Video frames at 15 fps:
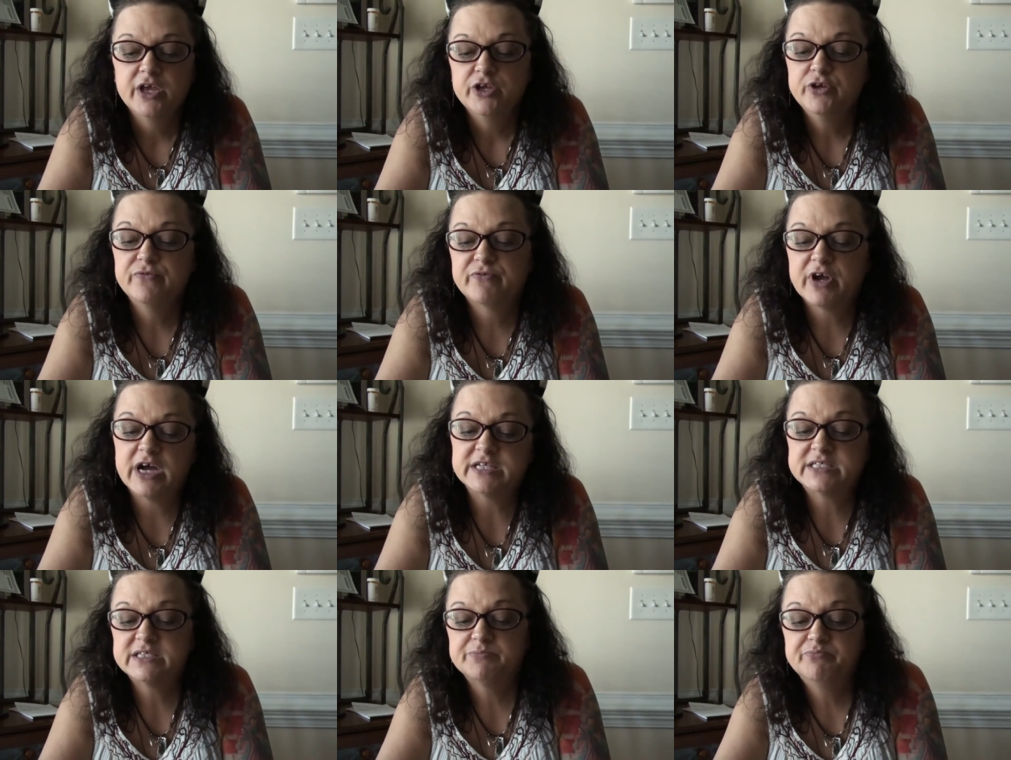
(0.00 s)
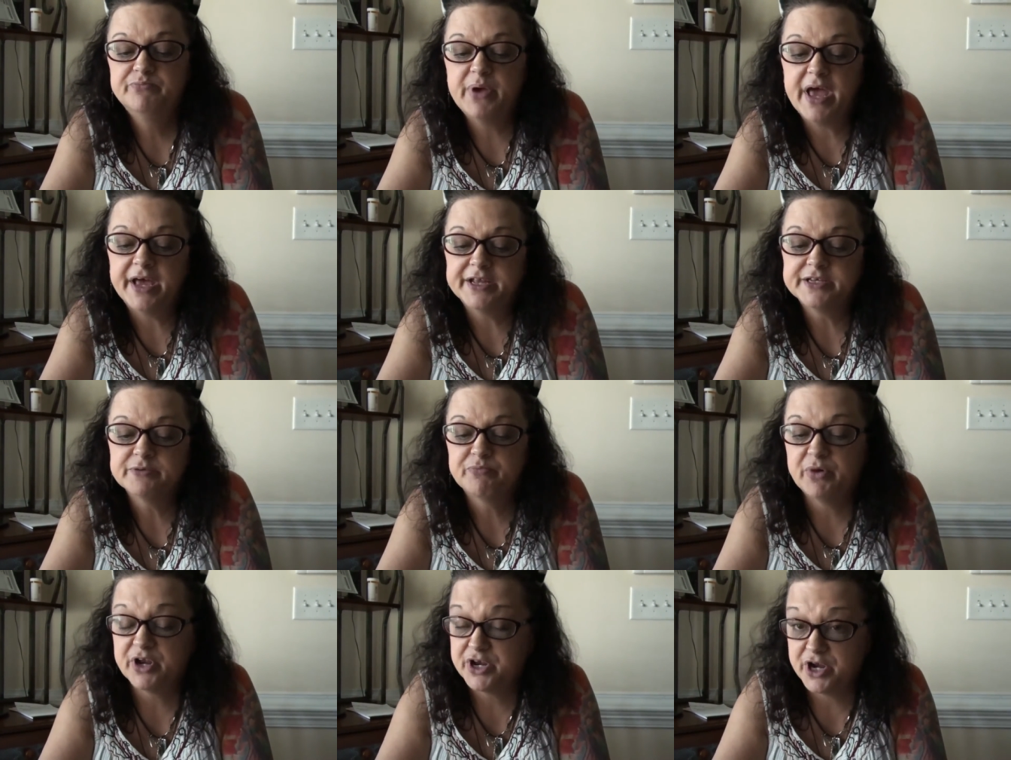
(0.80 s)
You've got to bend
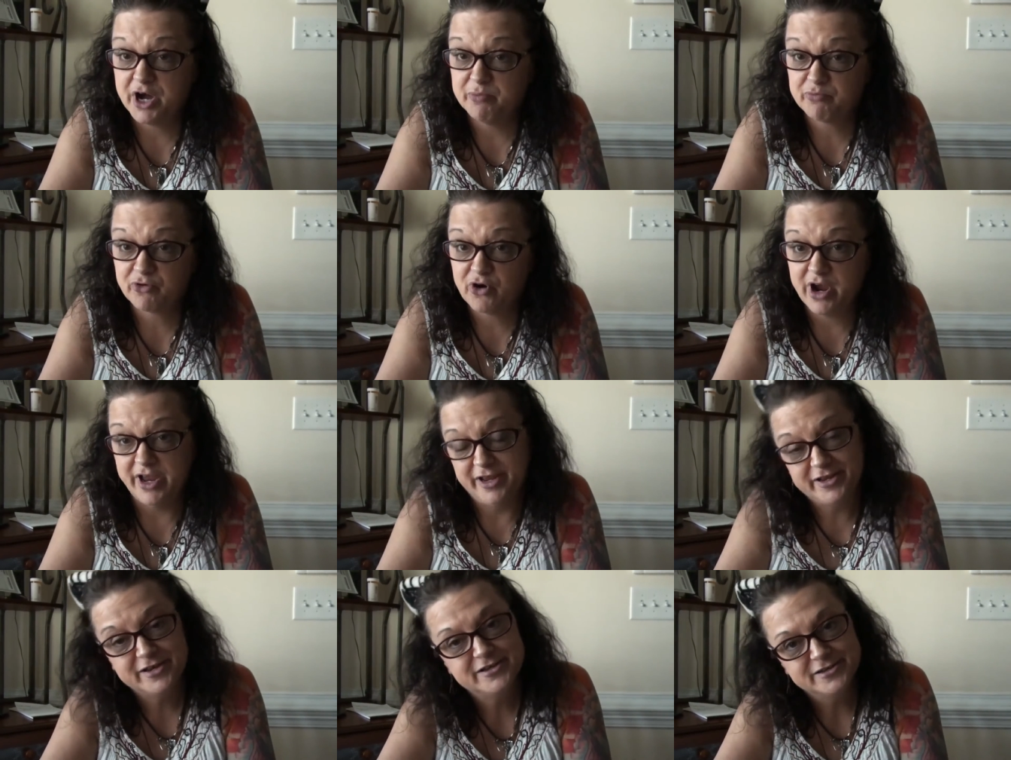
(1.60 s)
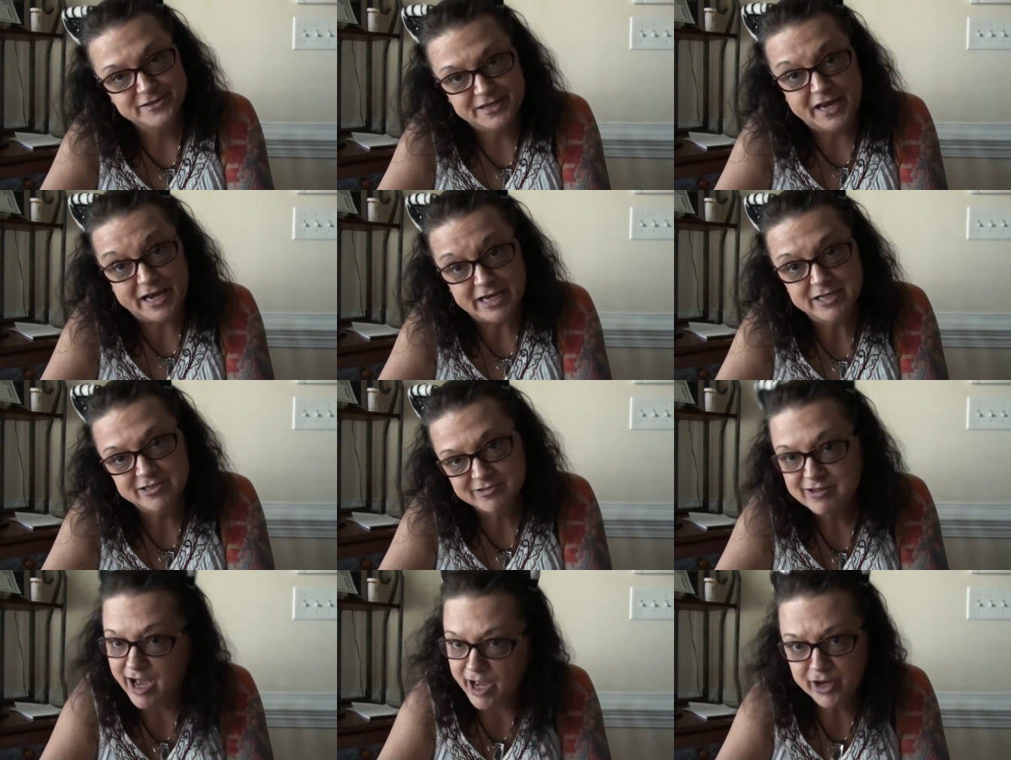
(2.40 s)
but not break. Yeah,
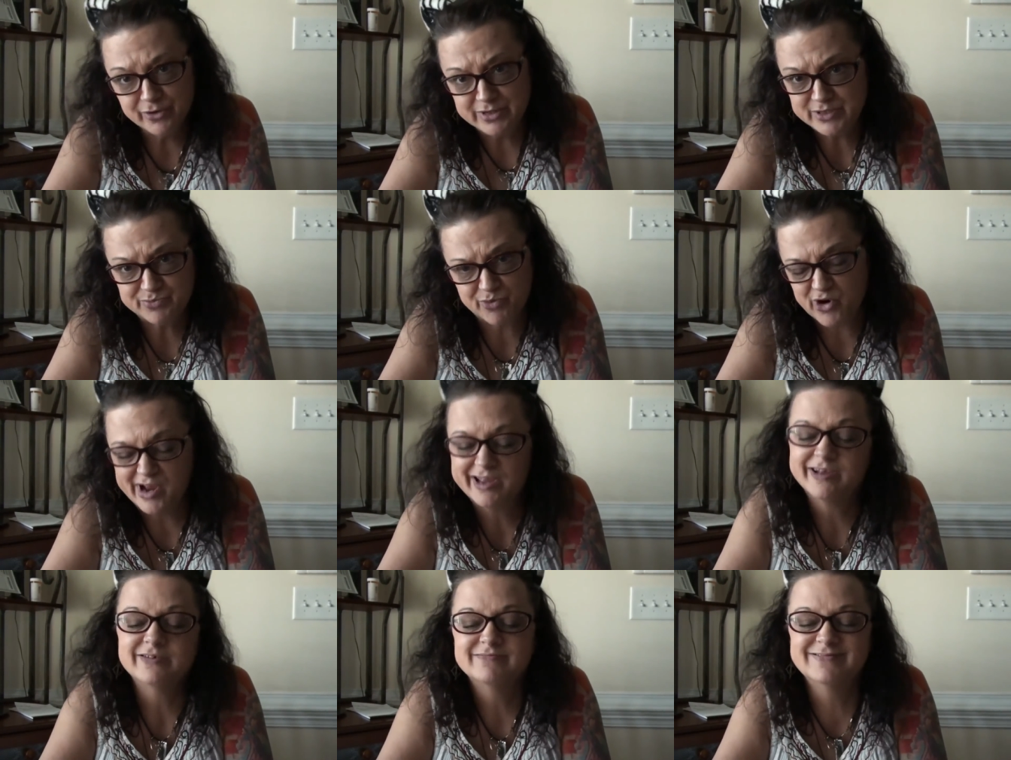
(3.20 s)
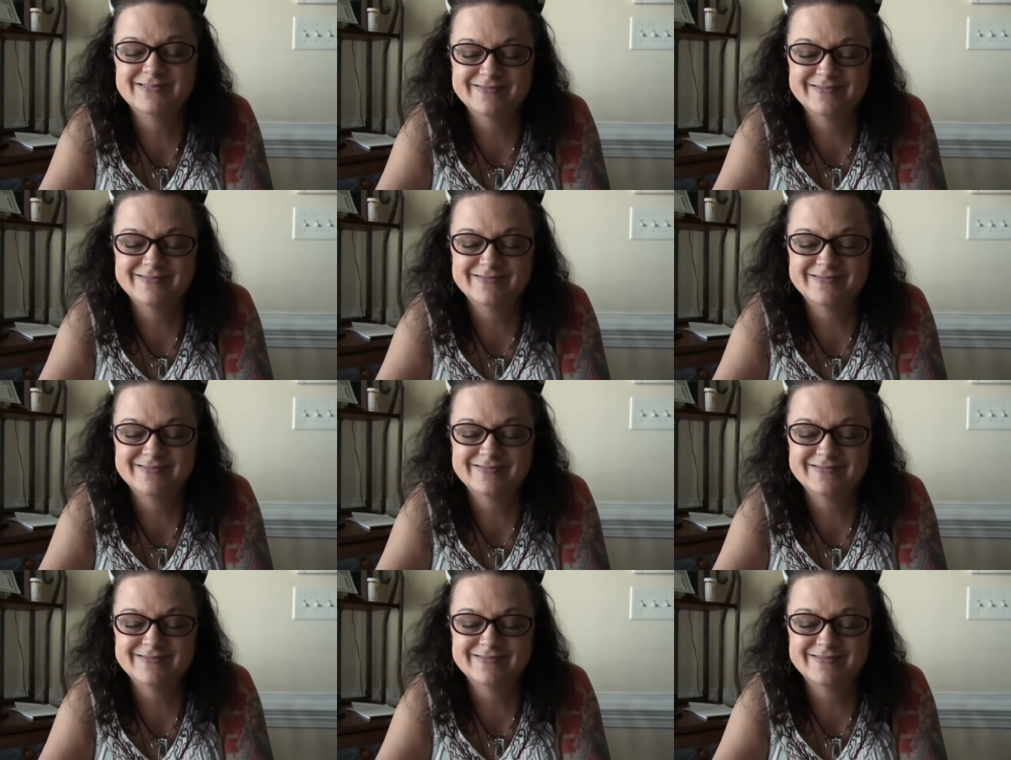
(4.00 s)
I always break.